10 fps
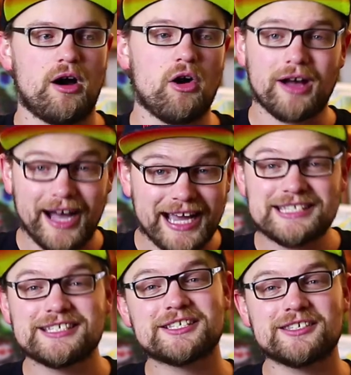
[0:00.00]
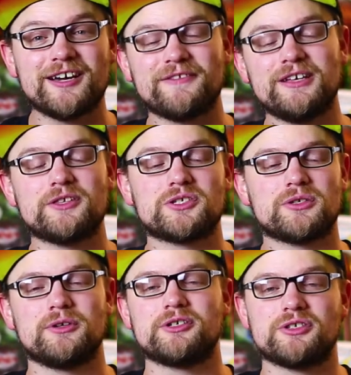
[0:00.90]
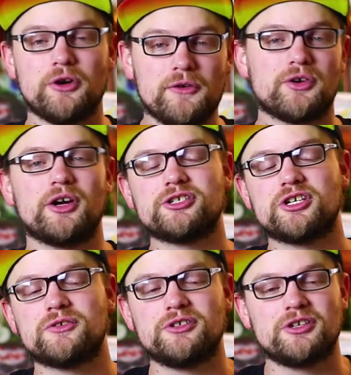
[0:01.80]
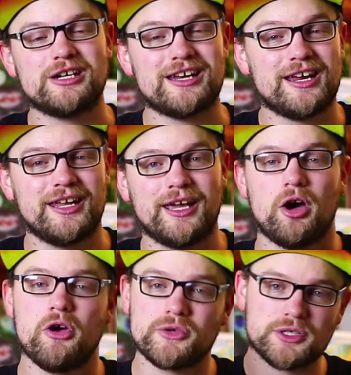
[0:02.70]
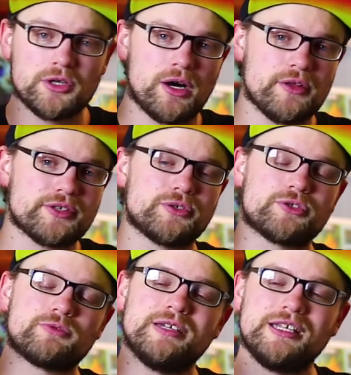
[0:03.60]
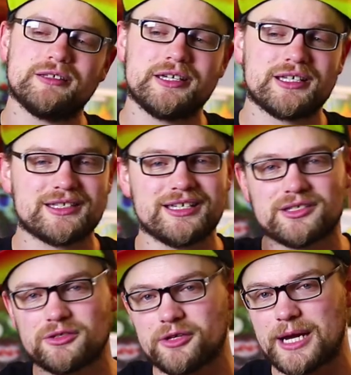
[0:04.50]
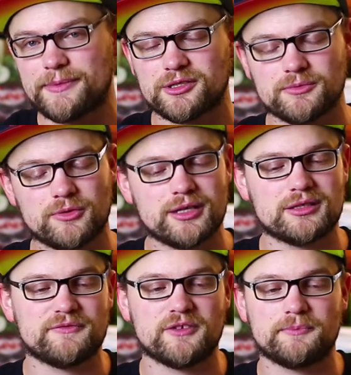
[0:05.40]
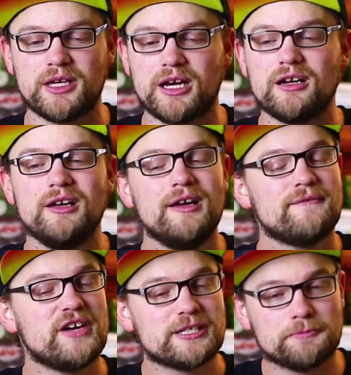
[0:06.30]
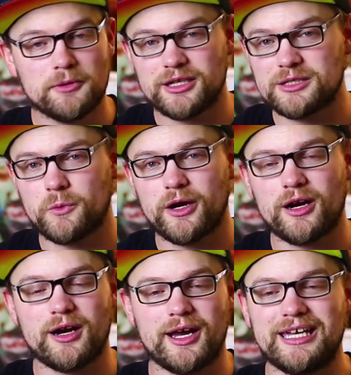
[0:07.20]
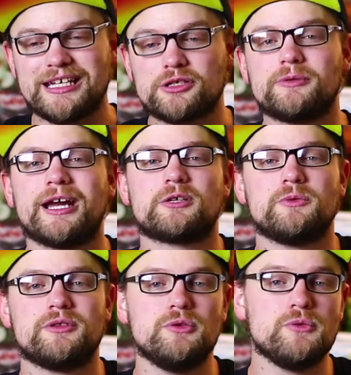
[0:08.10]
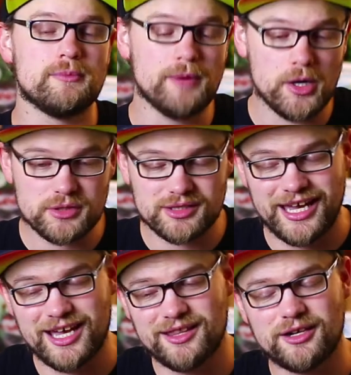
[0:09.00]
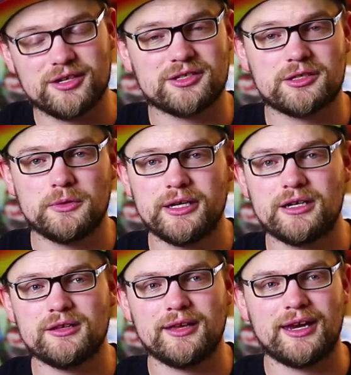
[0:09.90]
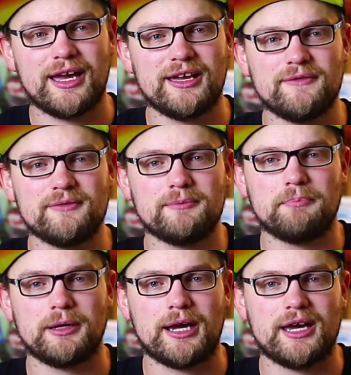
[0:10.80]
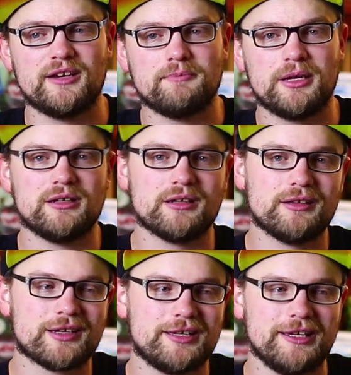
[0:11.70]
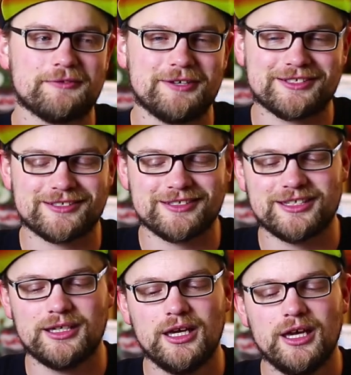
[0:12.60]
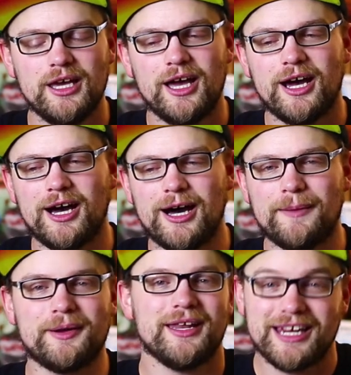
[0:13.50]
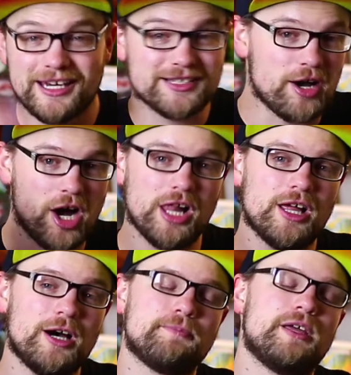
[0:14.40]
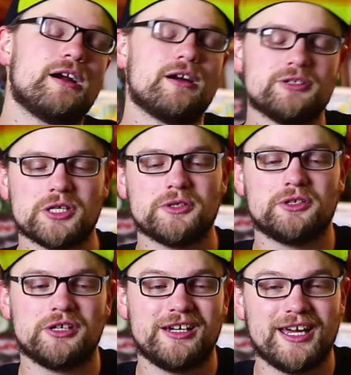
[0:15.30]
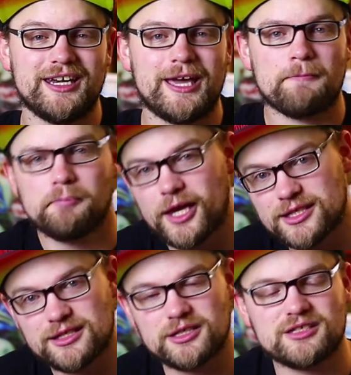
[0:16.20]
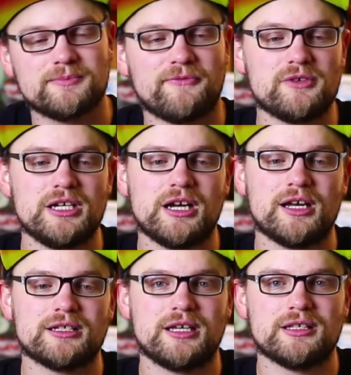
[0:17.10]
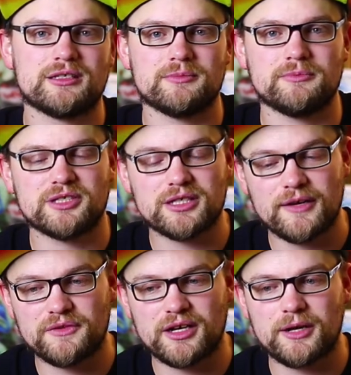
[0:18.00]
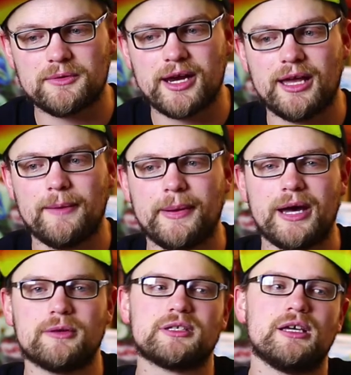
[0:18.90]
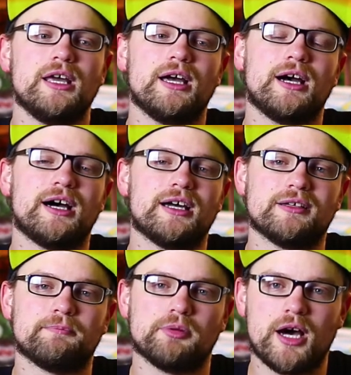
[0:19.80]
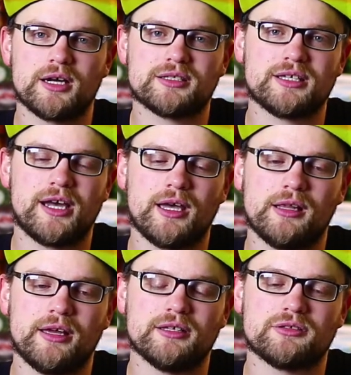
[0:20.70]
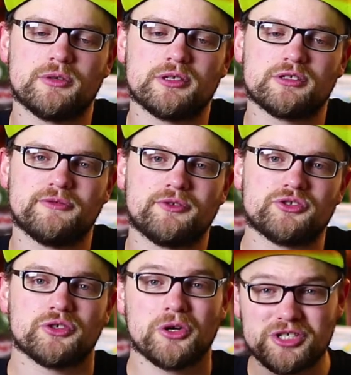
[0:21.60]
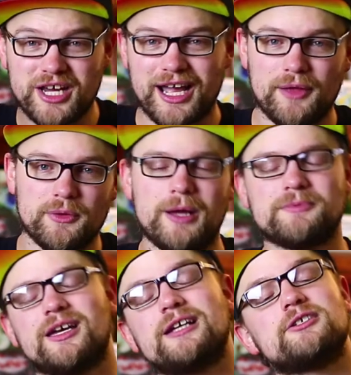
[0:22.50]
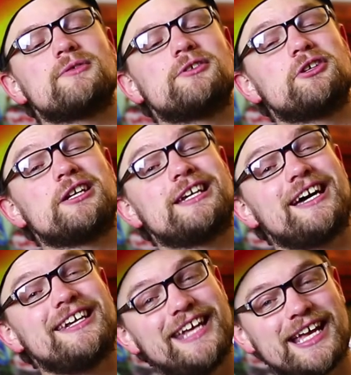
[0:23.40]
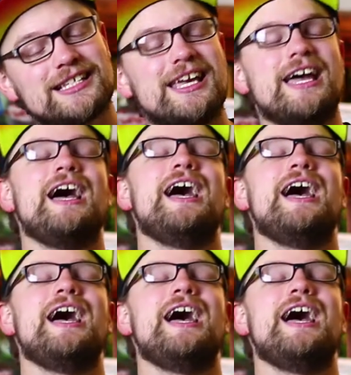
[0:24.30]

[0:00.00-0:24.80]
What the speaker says: all kinds of stuff in the stores over on generallynerdy.net. Also, all the social media links, Instagram, there's some great stuff up there. Facebook is where I interact with you the most, and there is a Twitter that I have kind of been neglecting recently. But it is all up there on generallynerdy.net. Plus, there's some free content, some stuff that I write about, blog style, and so on and so forth. So go check out the website, generallynerdy.net,